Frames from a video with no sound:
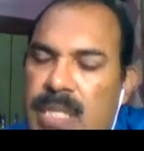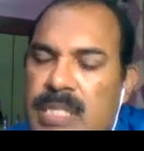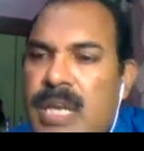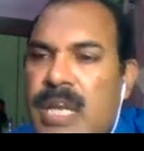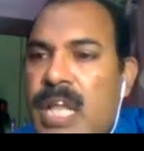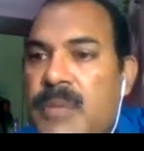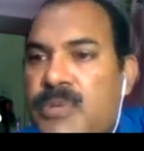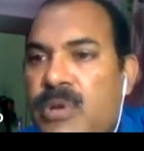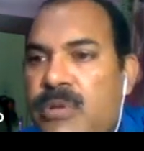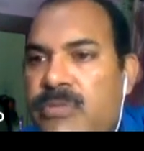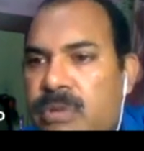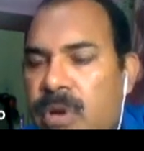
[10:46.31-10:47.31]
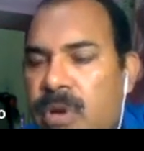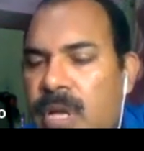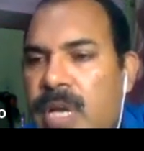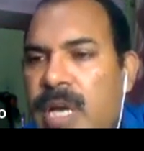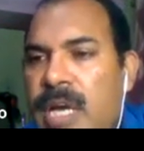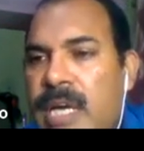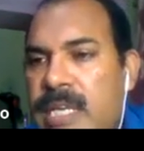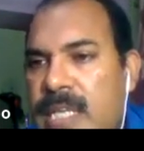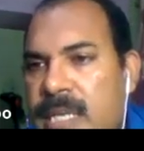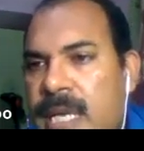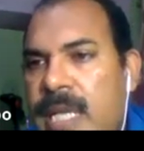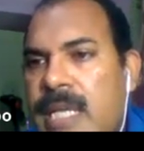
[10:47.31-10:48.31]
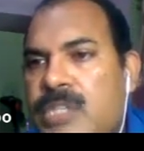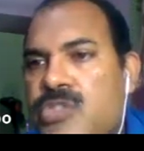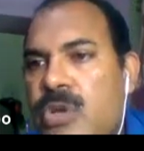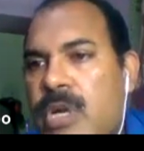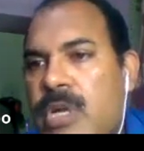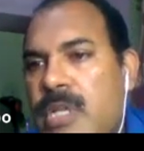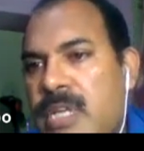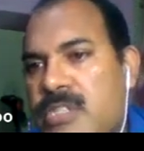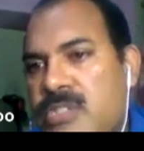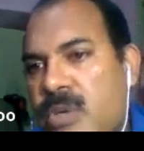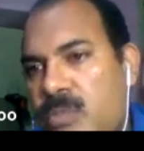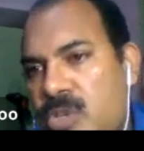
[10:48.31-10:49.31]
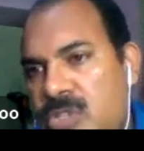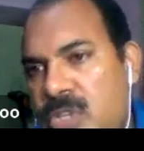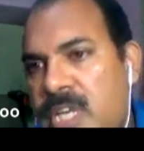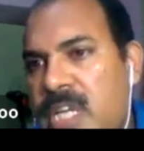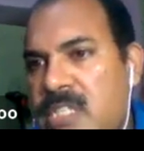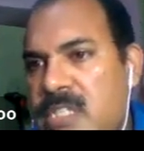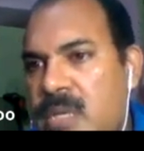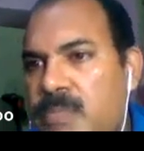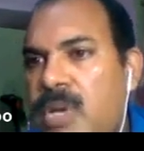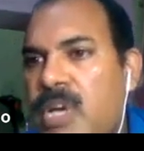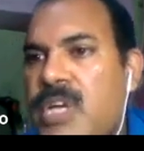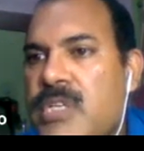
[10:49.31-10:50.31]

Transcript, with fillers: These are helpful for regaining joint range of motion in case of